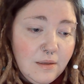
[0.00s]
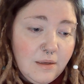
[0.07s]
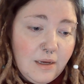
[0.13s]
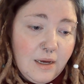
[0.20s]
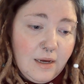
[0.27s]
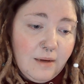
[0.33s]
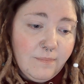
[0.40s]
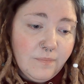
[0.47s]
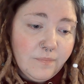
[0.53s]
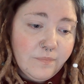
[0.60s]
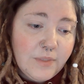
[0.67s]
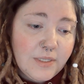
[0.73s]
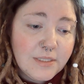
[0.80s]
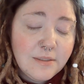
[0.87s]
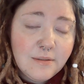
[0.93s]

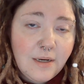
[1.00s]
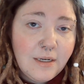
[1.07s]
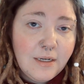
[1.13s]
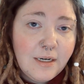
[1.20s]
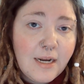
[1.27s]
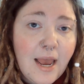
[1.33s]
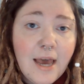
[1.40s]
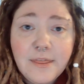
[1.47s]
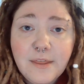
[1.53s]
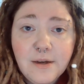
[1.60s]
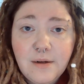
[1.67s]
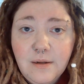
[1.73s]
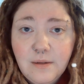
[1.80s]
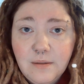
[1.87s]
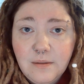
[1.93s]
that's not an
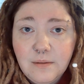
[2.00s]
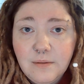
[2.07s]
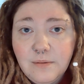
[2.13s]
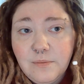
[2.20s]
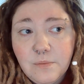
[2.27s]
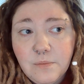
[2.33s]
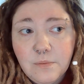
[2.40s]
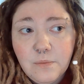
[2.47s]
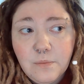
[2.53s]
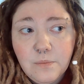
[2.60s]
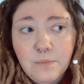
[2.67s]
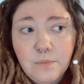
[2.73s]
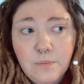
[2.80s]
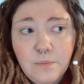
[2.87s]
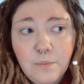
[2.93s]
ethical
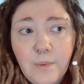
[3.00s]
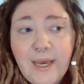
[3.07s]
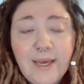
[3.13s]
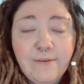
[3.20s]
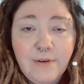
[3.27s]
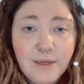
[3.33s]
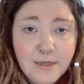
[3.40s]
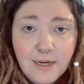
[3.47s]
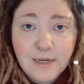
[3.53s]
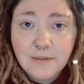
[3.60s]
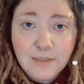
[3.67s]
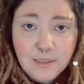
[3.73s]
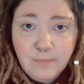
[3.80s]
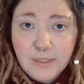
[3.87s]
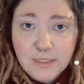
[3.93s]
way of
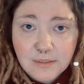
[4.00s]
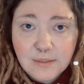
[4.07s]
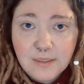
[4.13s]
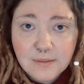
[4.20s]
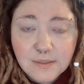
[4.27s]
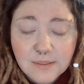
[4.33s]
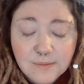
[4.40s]
conducting business.